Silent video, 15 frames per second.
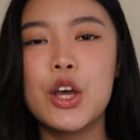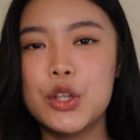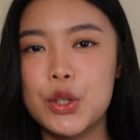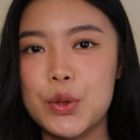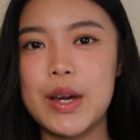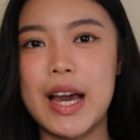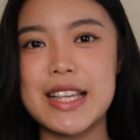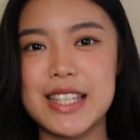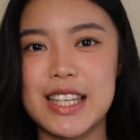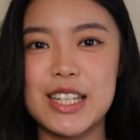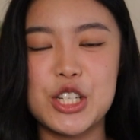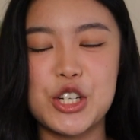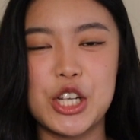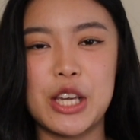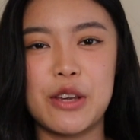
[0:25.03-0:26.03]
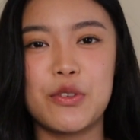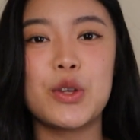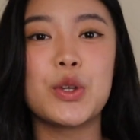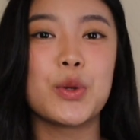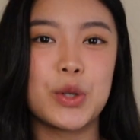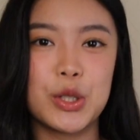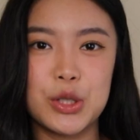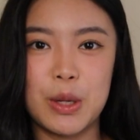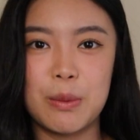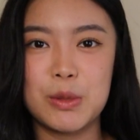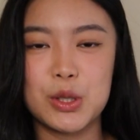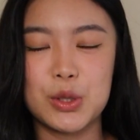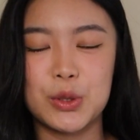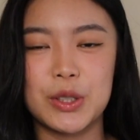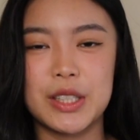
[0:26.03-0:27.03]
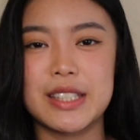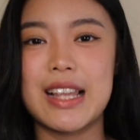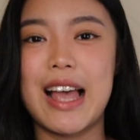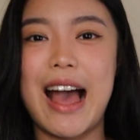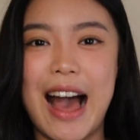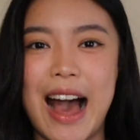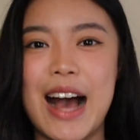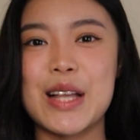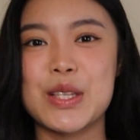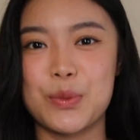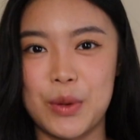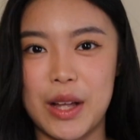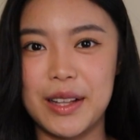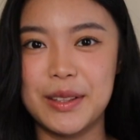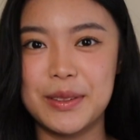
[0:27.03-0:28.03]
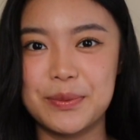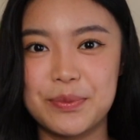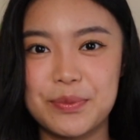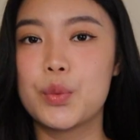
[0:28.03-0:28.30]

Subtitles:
you guys can achieve your dream scores as well.